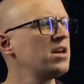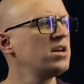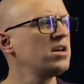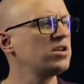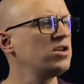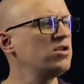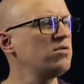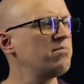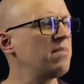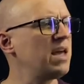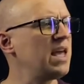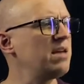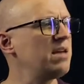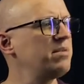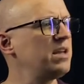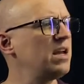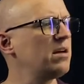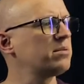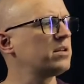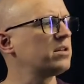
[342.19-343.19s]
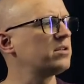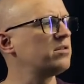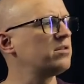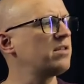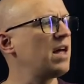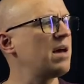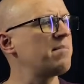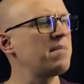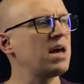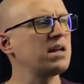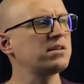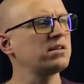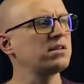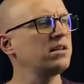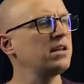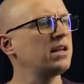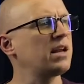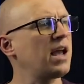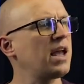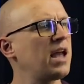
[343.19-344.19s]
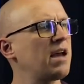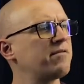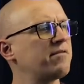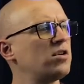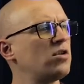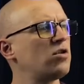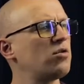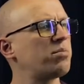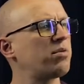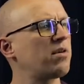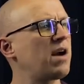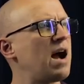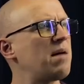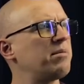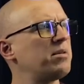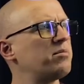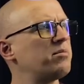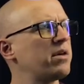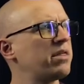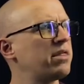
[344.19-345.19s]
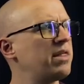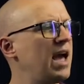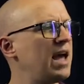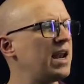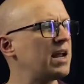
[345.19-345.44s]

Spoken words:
You may be able to do that mentally, and I have no problem with that.